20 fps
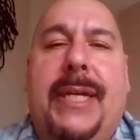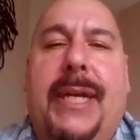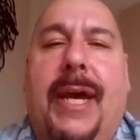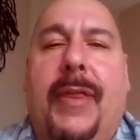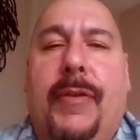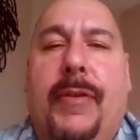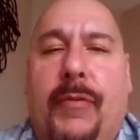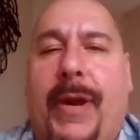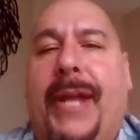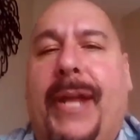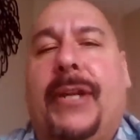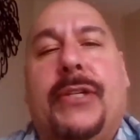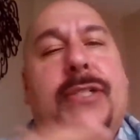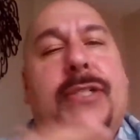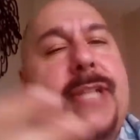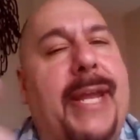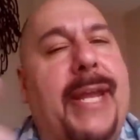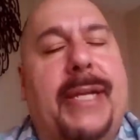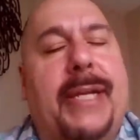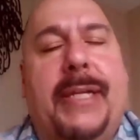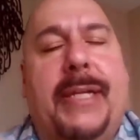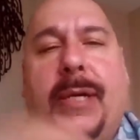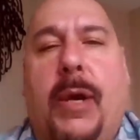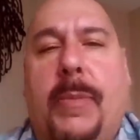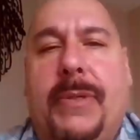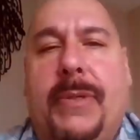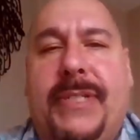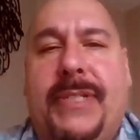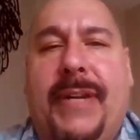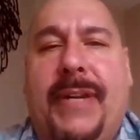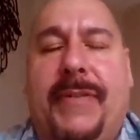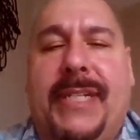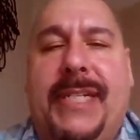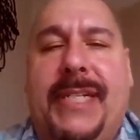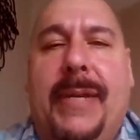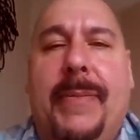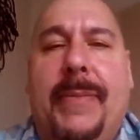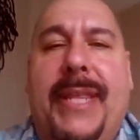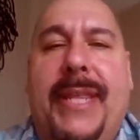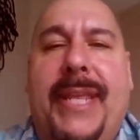the Raiders, like almost every
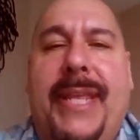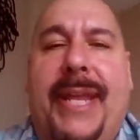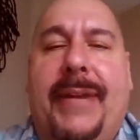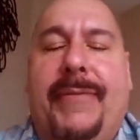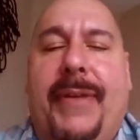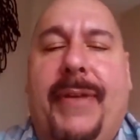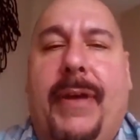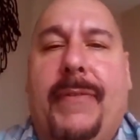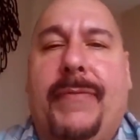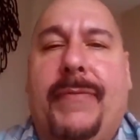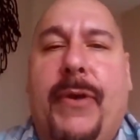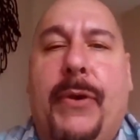team in the NFL,